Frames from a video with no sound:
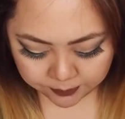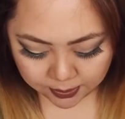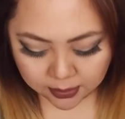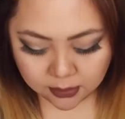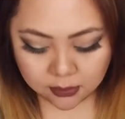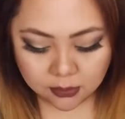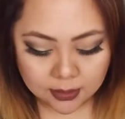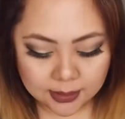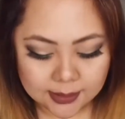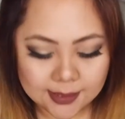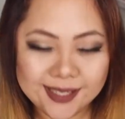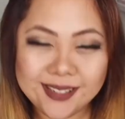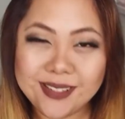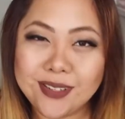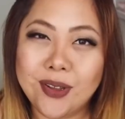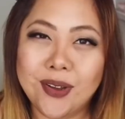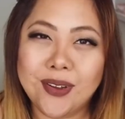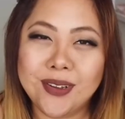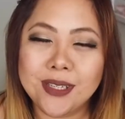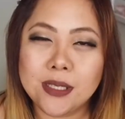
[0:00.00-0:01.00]
I don't know, it's
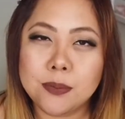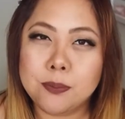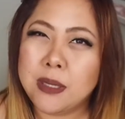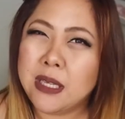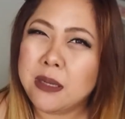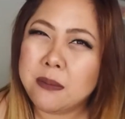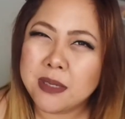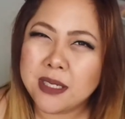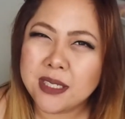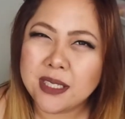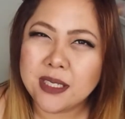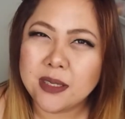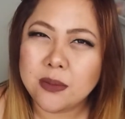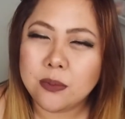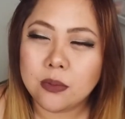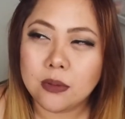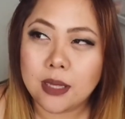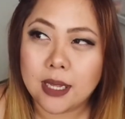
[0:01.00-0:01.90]
not as pigmented,